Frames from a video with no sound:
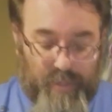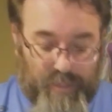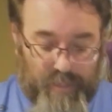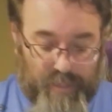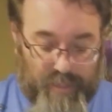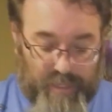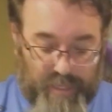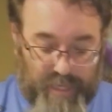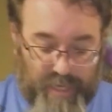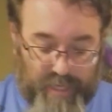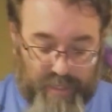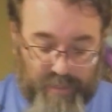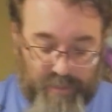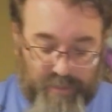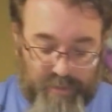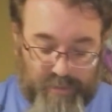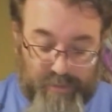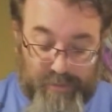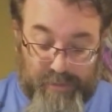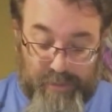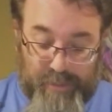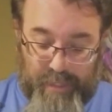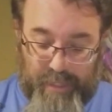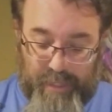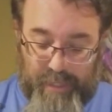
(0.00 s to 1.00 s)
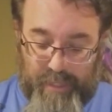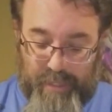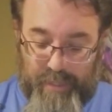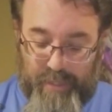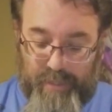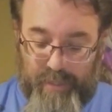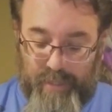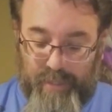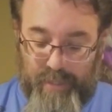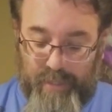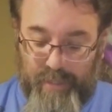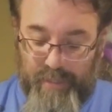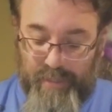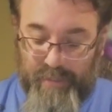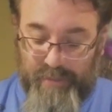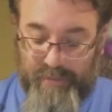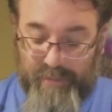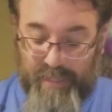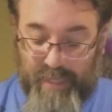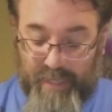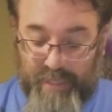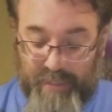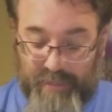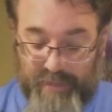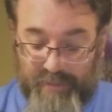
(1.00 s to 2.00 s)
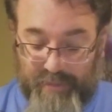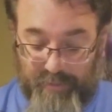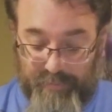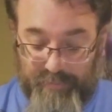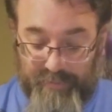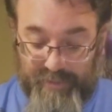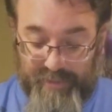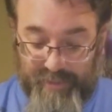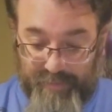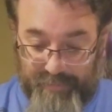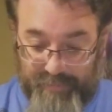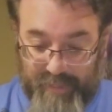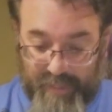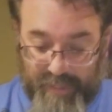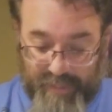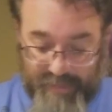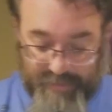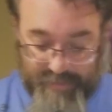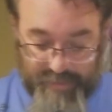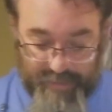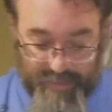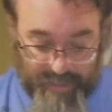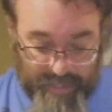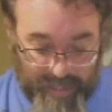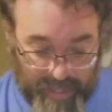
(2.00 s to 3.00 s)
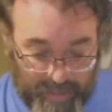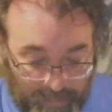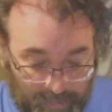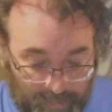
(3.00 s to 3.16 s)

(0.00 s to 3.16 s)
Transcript: connectors, and it's got some zip ties that it came